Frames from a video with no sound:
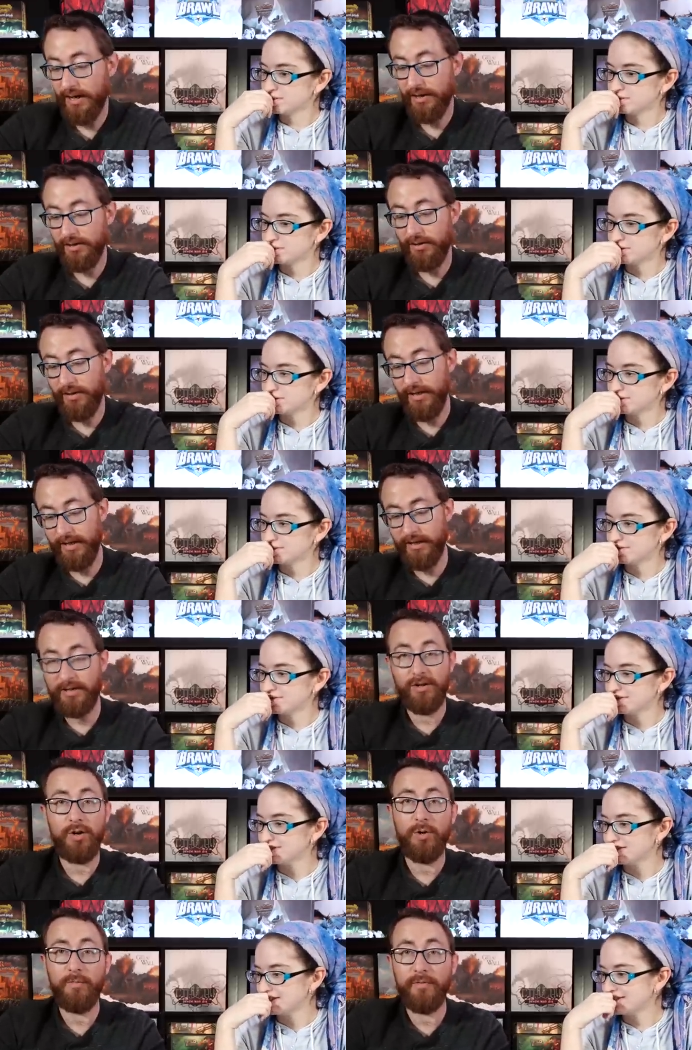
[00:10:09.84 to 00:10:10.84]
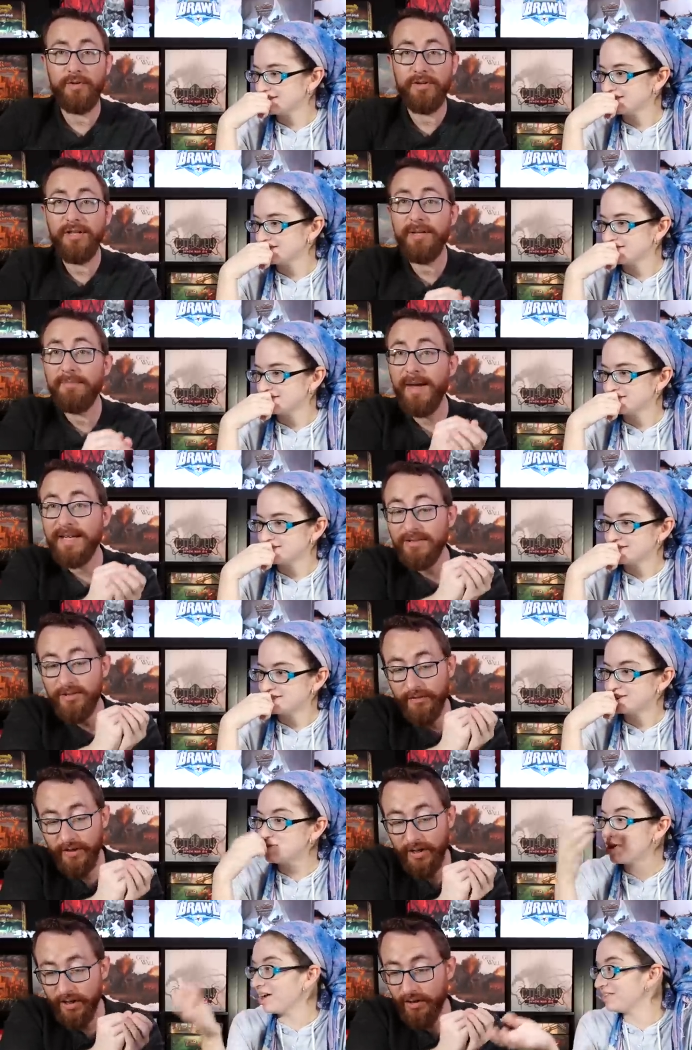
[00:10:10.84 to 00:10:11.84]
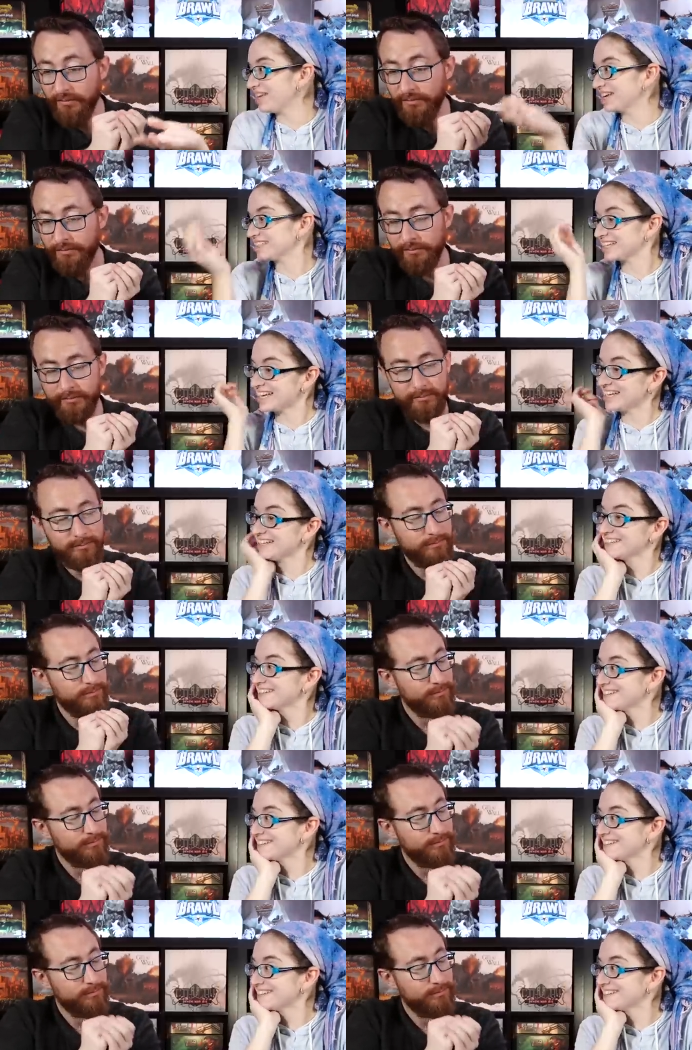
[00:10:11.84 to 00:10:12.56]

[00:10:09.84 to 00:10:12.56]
Speaker 1: I'm gonna go ahead and hope for the best over you here. have thick skin.